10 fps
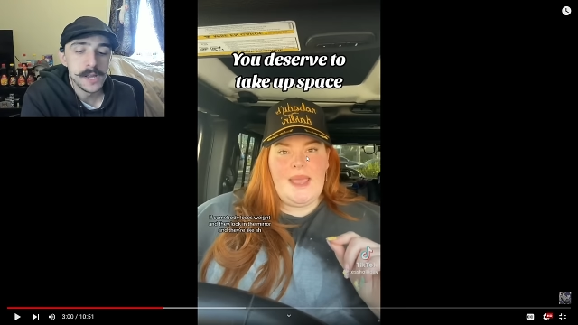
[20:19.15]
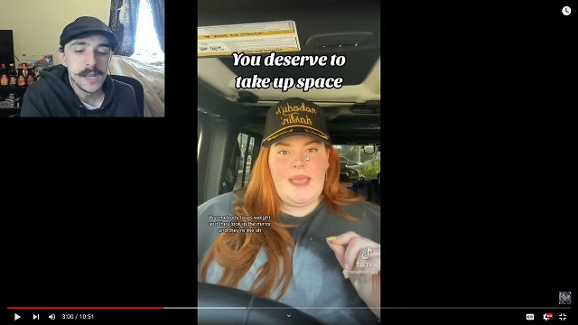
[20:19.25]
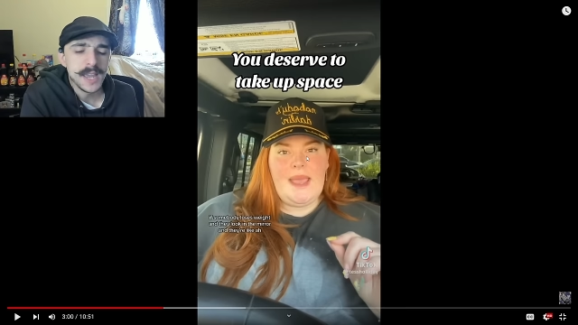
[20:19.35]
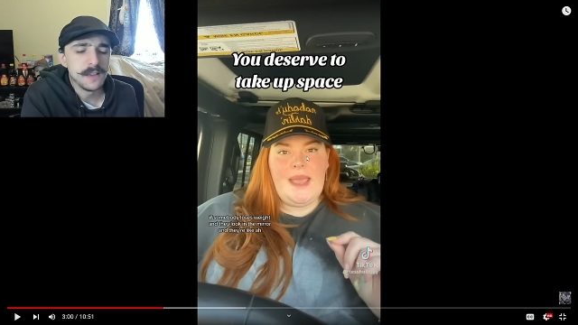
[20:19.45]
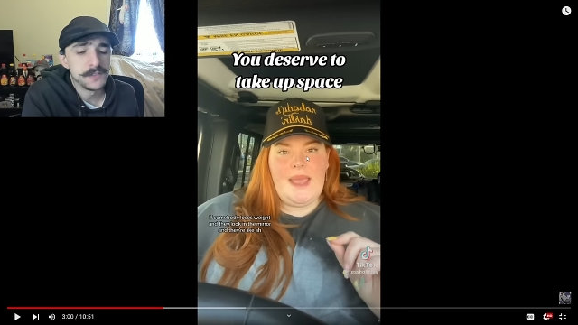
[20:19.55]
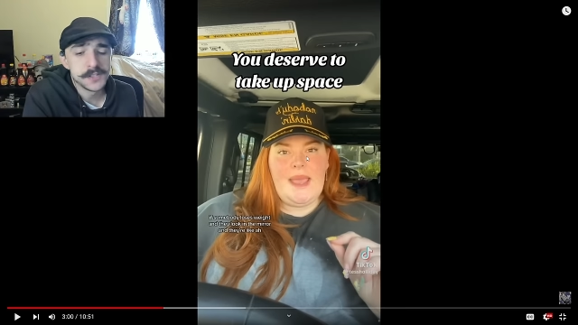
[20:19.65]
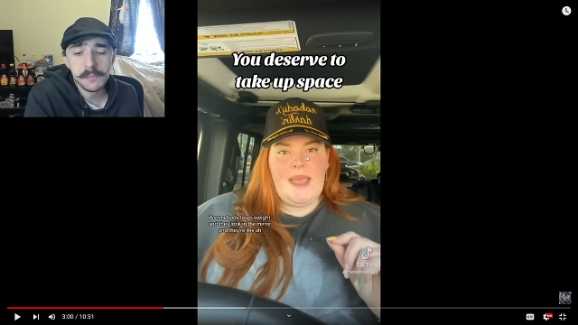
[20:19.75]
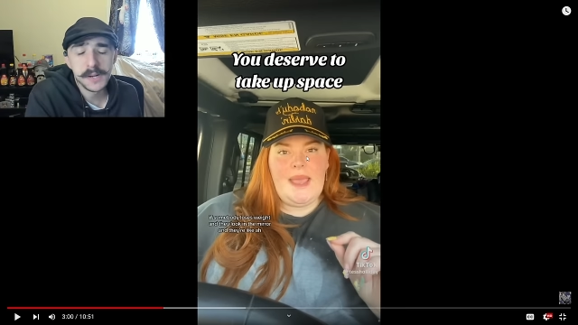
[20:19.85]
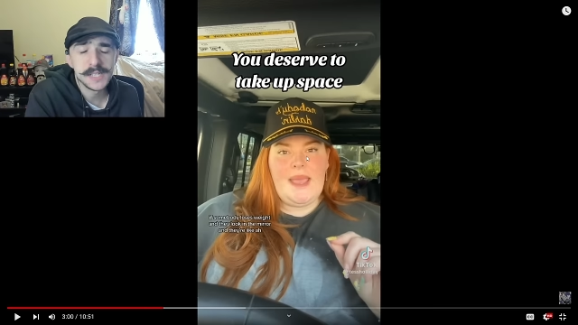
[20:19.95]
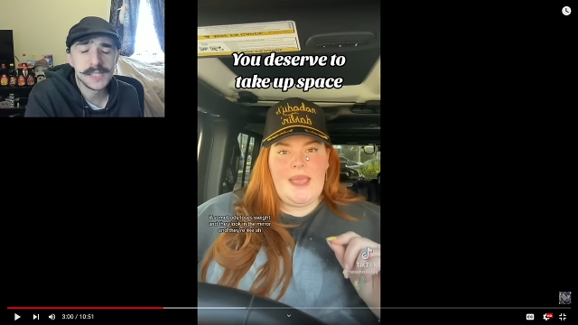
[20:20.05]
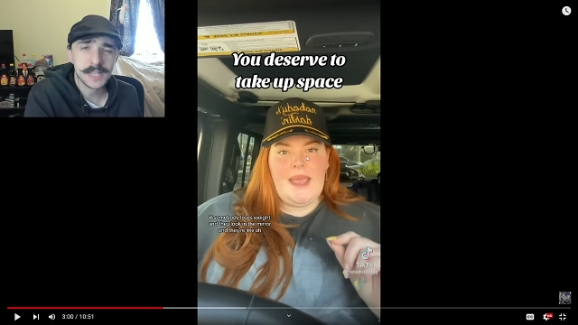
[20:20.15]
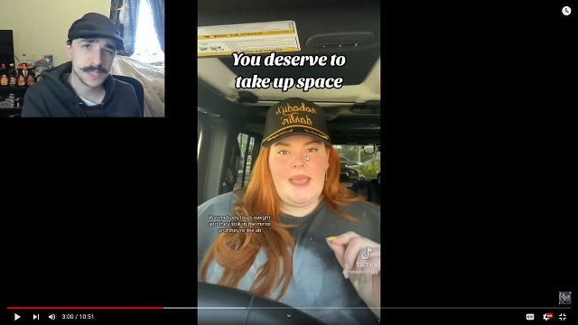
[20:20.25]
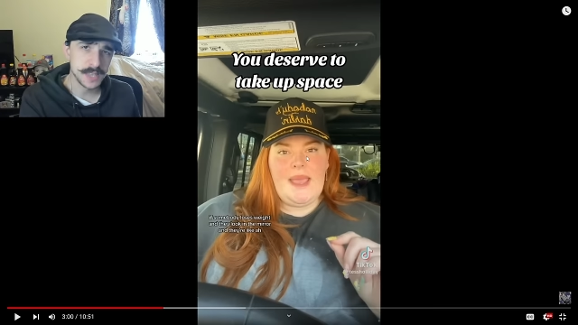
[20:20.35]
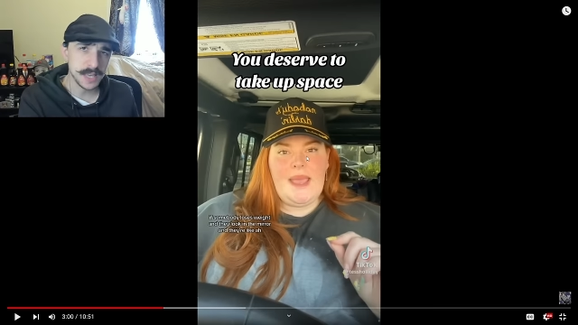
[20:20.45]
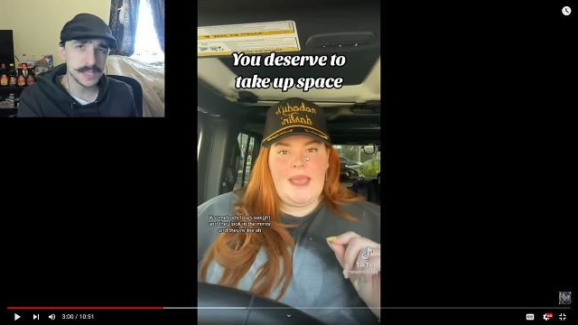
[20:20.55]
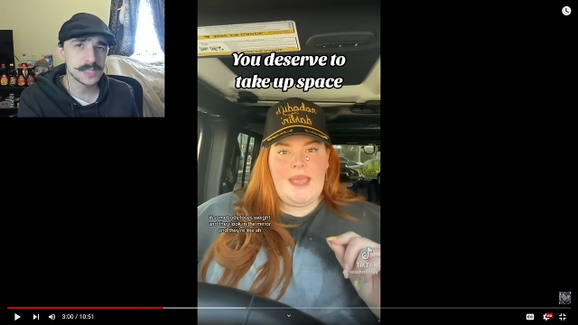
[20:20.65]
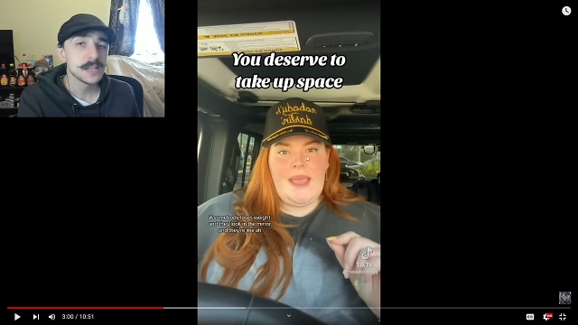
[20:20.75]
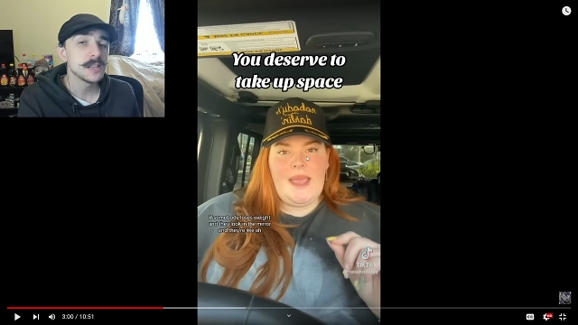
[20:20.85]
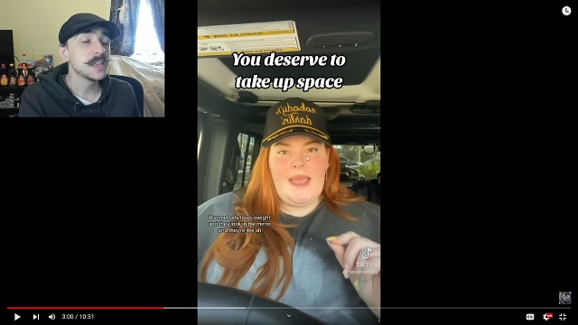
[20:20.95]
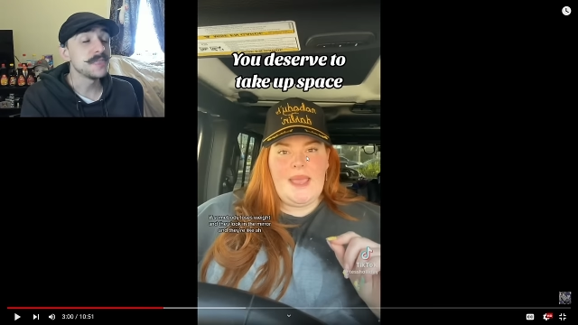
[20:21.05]
Speaker 1: if somebody says this,
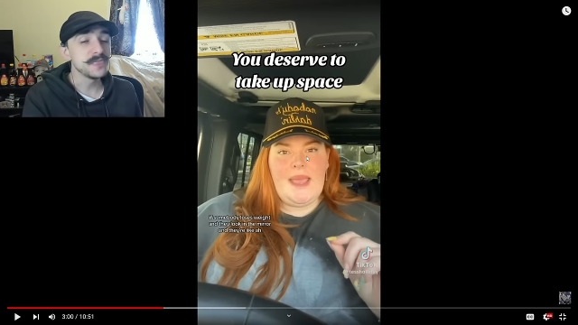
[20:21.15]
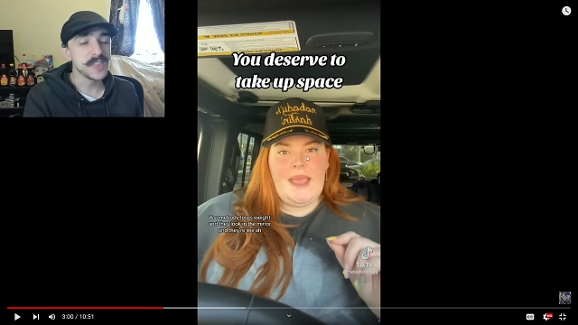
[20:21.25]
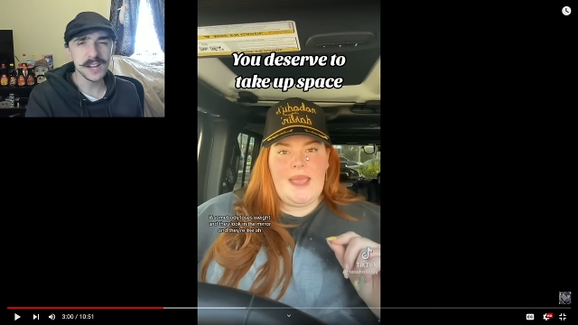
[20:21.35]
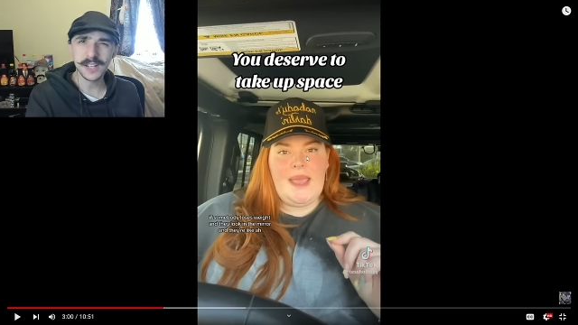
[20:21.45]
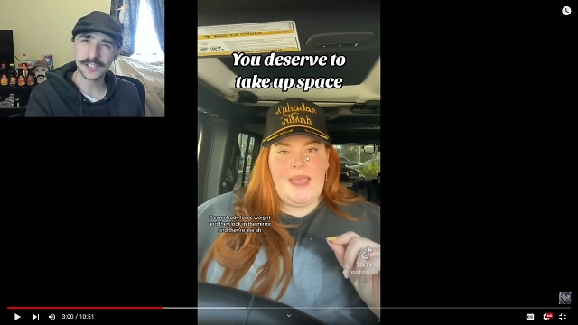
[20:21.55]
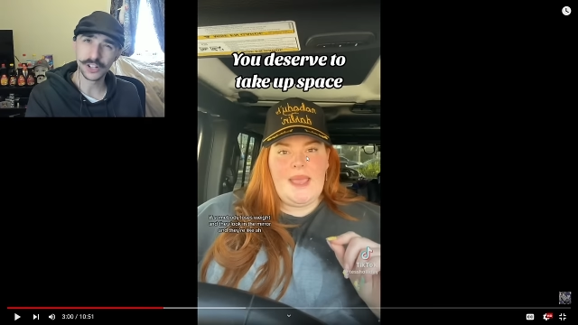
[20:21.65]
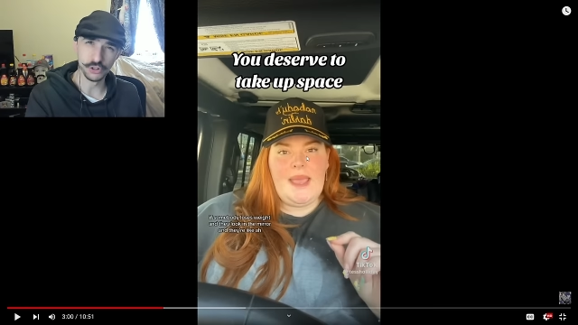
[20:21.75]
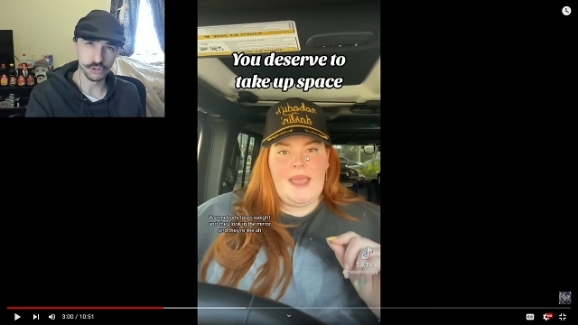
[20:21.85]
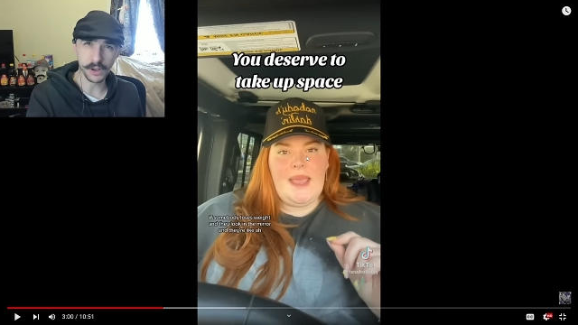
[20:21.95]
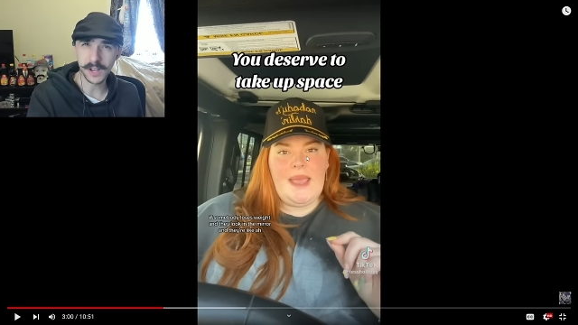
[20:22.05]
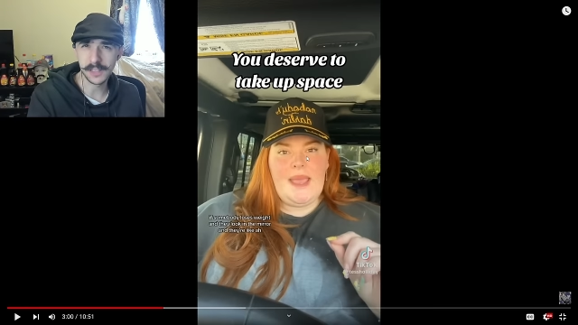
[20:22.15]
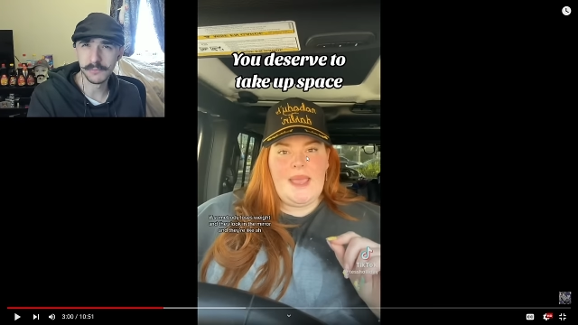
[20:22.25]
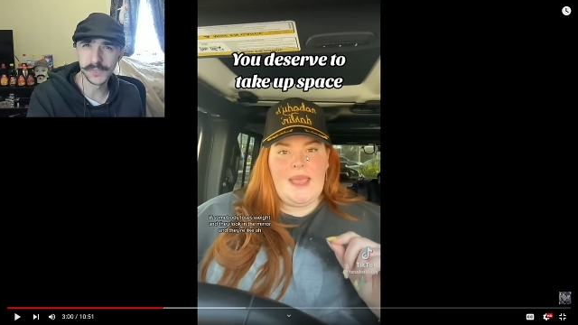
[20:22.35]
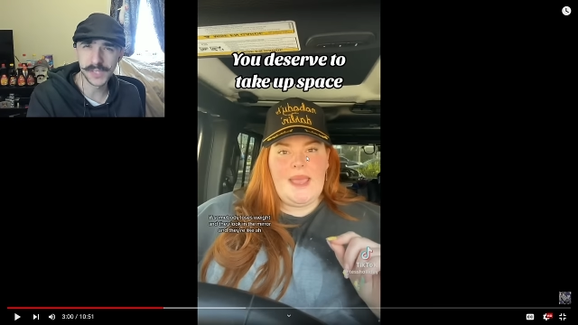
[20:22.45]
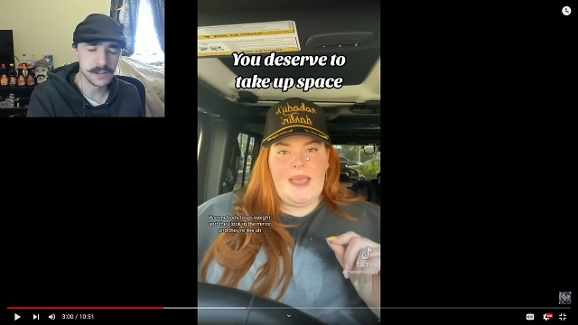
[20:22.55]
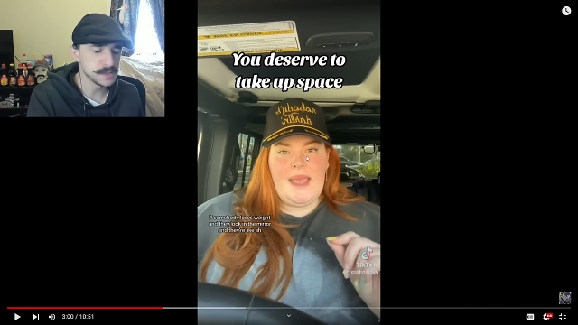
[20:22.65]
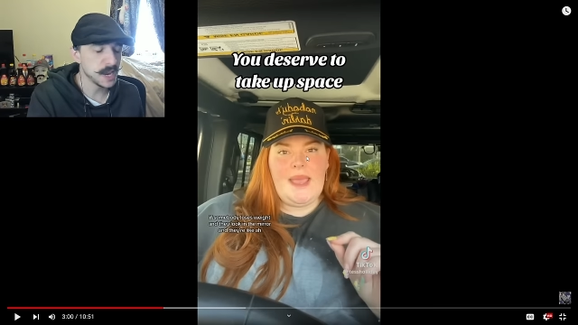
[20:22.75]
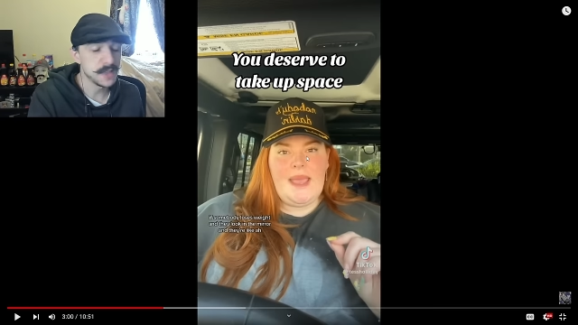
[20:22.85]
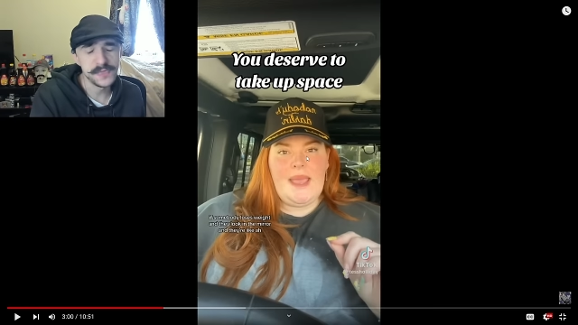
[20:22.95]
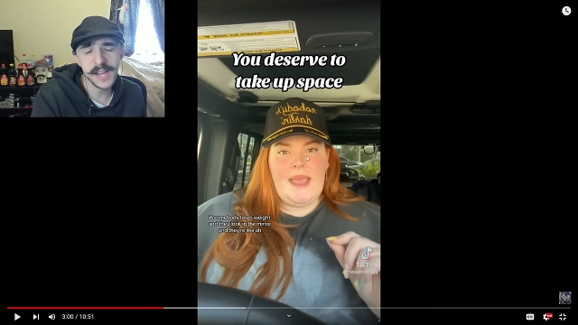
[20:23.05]
then they need to look at themselves and
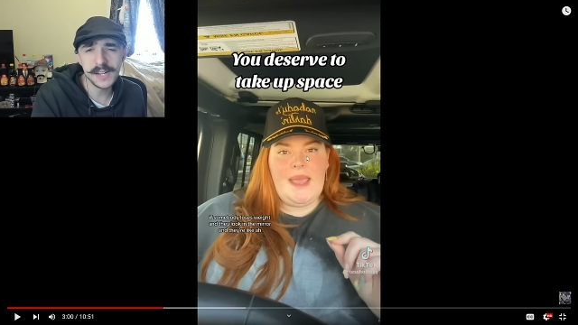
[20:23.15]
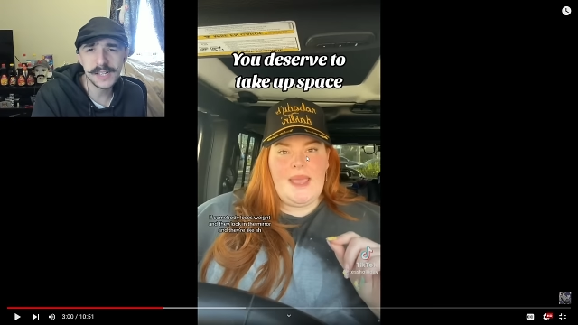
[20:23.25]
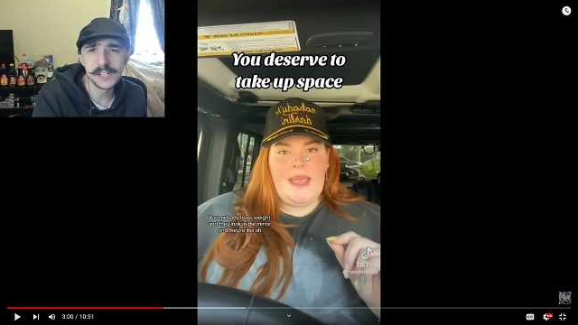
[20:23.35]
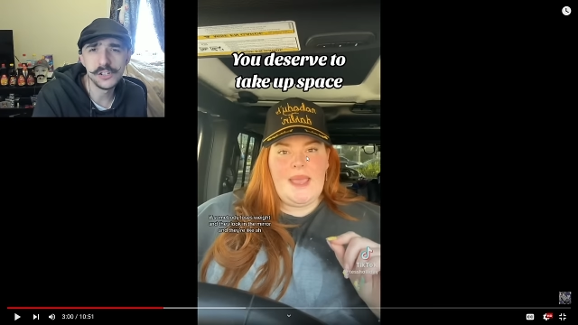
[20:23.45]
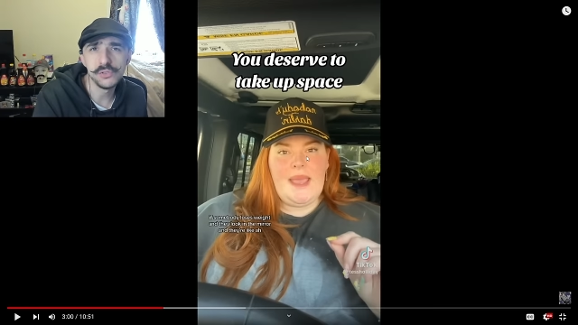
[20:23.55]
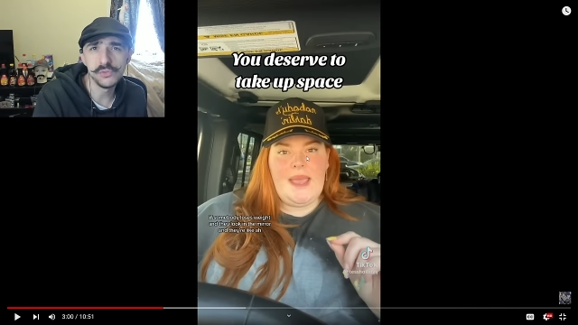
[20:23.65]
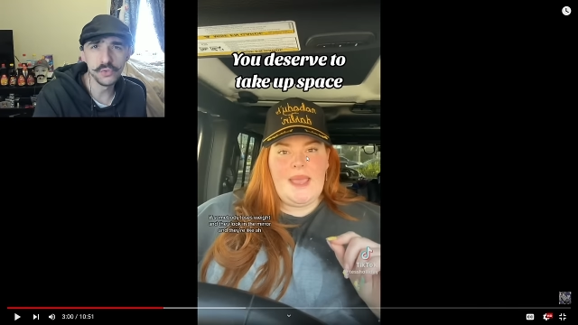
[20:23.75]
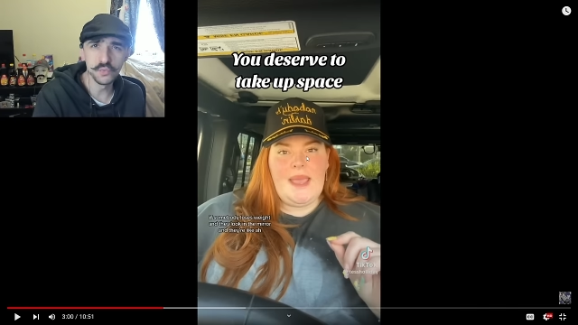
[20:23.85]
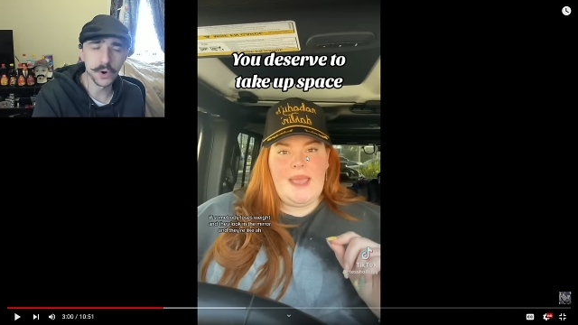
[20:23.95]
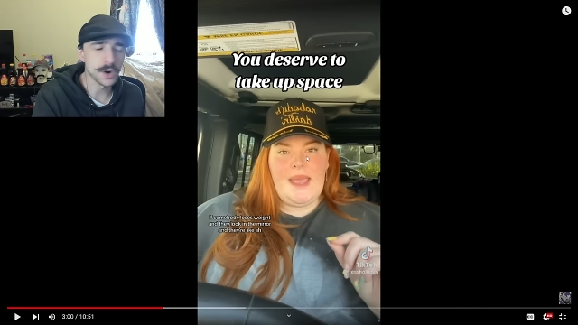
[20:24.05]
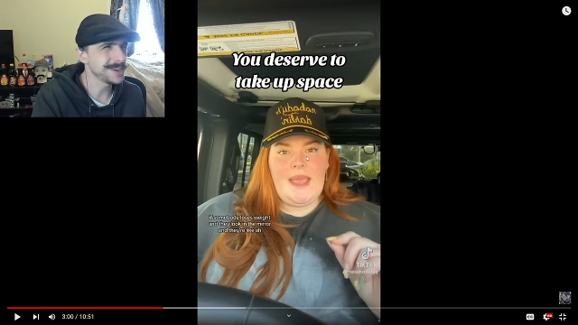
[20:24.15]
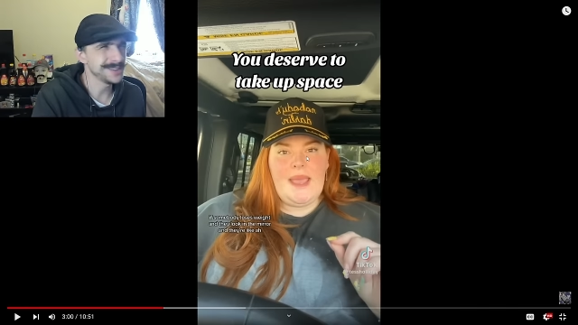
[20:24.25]
they need to do the work.